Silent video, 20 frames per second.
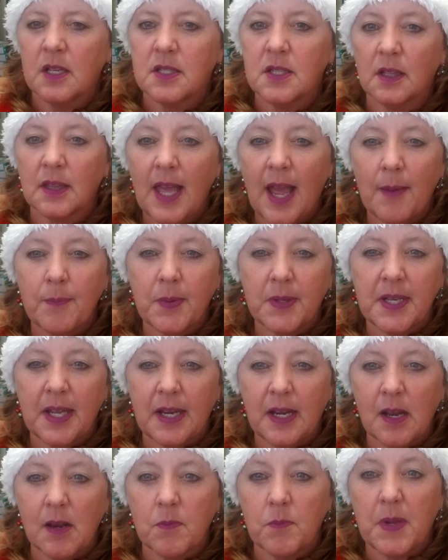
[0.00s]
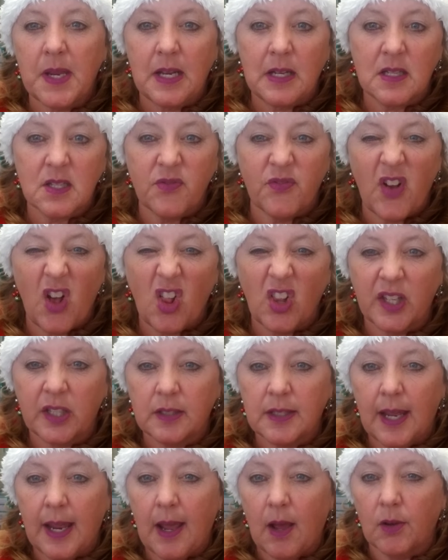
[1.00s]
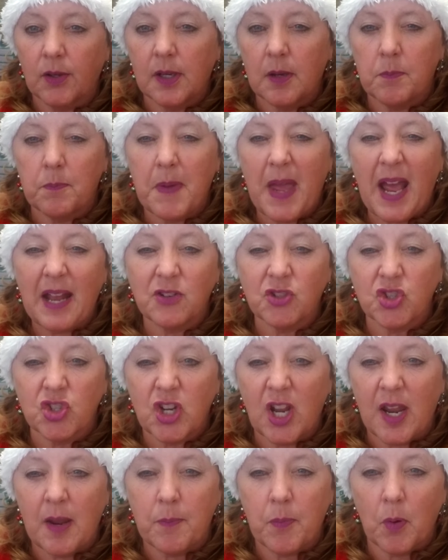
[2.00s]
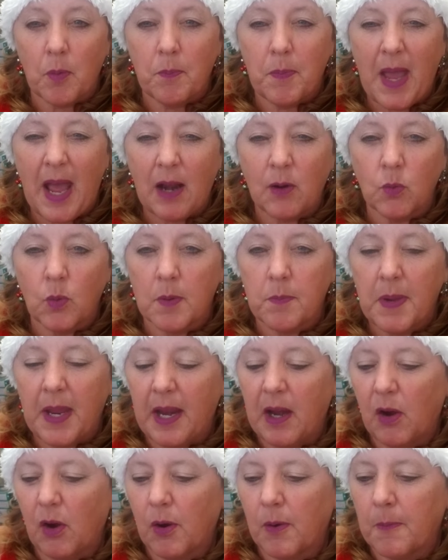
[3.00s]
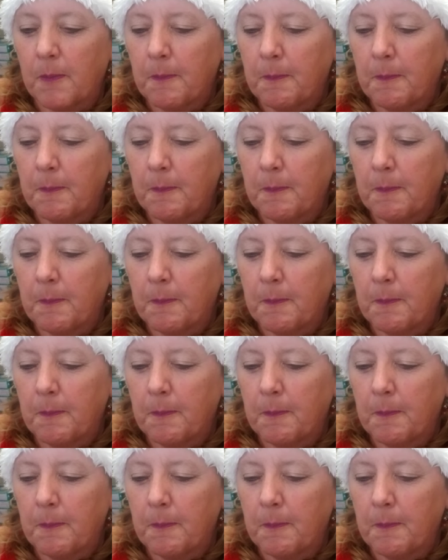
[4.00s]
Dilapidated means falling down, in bad shape or bad repair.